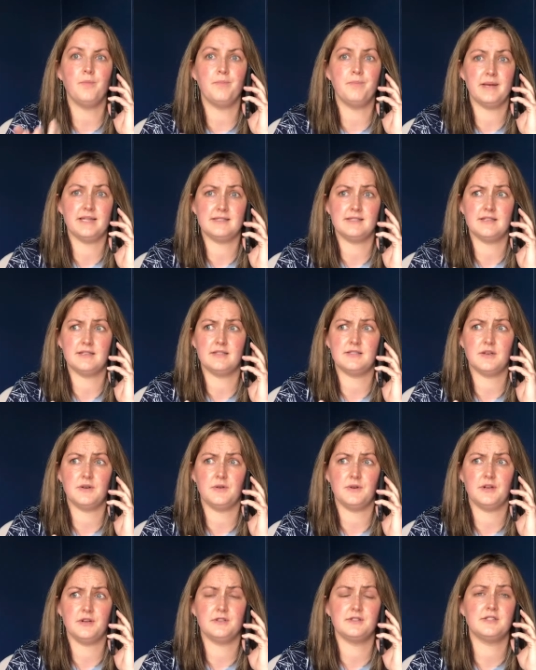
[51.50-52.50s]
business
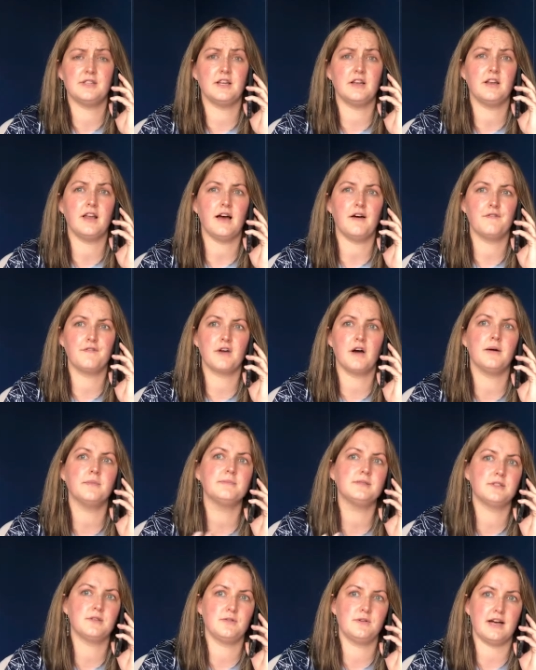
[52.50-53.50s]
owners that have come
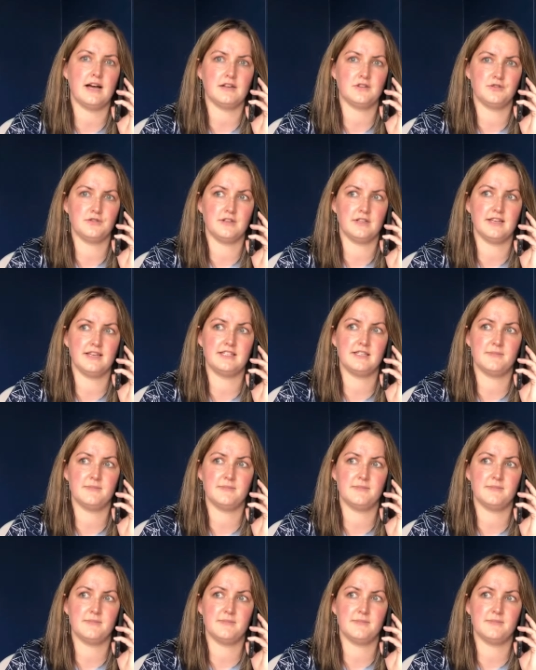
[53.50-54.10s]
so naturally